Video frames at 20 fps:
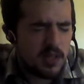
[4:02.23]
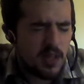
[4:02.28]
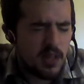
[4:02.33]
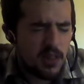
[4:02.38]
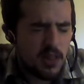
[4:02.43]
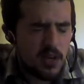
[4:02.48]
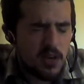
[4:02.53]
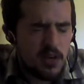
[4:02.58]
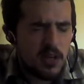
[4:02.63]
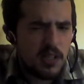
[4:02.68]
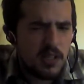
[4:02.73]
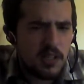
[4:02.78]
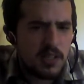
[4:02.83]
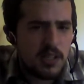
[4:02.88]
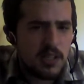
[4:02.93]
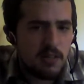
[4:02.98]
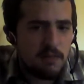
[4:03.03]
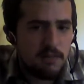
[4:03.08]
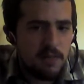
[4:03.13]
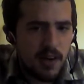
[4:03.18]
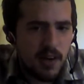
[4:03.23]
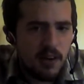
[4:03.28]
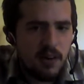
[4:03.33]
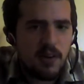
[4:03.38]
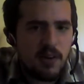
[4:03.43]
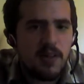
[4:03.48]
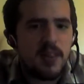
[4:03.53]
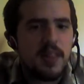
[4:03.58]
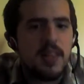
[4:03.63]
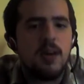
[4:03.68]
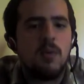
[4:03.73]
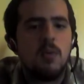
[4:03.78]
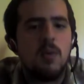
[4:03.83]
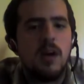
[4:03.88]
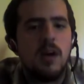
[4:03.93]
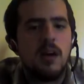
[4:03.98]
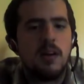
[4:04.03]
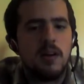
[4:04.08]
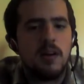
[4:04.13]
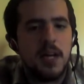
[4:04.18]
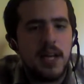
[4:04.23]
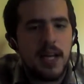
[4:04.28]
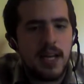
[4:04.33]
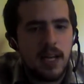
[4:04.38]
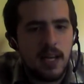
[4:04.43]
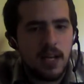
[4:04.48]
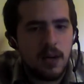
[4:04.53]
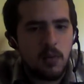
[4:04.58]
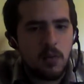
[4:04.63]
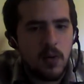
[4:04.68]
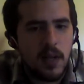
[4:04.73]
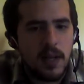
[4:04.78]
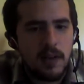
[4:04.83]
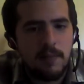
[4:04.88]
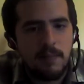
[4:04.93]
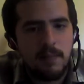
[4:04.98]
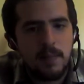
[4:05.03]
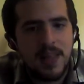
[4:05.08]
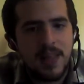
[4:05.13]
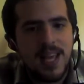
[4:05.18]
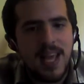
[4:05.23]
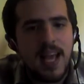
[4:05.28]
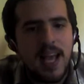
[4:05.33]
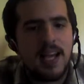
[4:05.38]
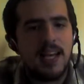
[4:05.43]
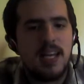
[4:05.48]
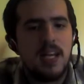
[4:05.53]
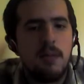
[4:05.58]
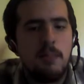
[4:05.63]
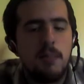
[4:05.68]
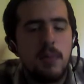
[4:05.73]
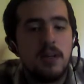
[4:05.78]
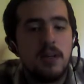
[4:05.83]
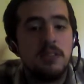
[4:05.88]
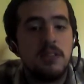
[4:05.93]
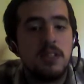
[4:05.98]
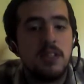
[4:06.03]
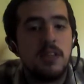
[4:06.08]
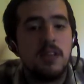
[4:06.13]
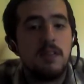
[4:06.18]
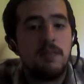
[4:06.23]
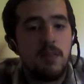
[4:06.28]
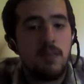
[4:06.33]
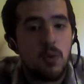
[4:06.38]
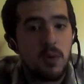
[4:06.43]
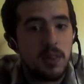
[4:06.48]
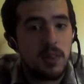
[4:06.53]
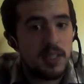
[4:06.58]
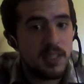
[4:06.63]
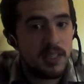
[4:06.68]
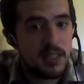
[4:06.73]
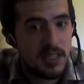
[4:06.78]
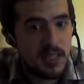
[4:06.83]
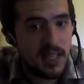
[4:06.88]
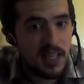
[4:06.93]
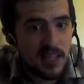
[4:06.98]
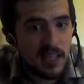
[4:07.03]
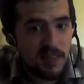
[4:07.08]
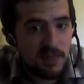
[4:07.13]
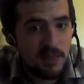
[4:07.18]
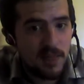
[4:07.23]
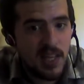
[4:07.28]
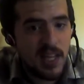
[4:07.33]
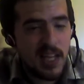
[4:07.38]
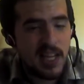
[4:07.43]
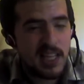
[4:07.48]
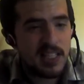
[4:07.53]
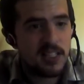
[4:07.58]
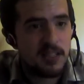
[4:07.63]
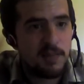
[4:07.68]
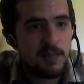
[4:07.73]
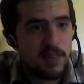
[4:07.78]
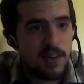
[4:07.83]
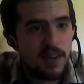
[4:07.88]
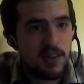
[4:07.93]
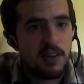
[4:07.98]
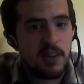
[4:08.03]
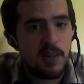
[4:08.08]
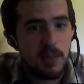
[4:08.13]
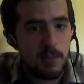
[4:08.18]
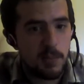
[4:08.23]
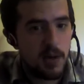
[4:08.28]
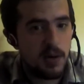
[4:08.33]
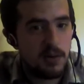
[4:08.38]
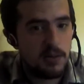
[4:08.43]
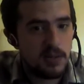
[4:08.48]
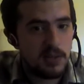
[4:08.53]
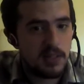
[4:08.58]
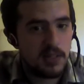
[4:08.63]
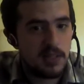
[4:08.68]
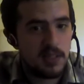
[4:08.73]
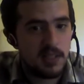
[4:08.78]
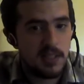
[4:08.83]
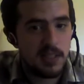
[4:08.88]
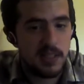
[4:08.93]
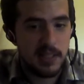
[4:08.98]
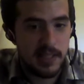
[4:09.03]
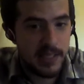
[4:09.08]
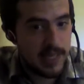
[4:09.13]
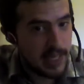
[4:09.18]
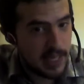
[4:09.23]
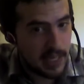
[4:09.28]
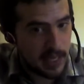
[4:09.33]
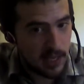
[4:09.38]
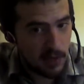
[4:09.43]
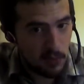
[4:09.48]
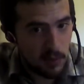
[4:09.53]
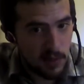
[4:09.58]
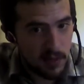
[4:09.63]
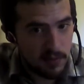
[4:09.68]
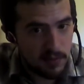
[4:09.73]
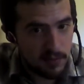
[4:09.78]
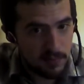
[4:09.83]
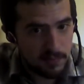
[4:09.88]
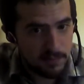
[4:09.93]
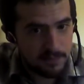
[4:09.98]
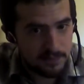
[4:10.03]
third is the pharaoh that we are dealing with, and Thutmose IV, his son, is the pharaoh that Moses is dealing with.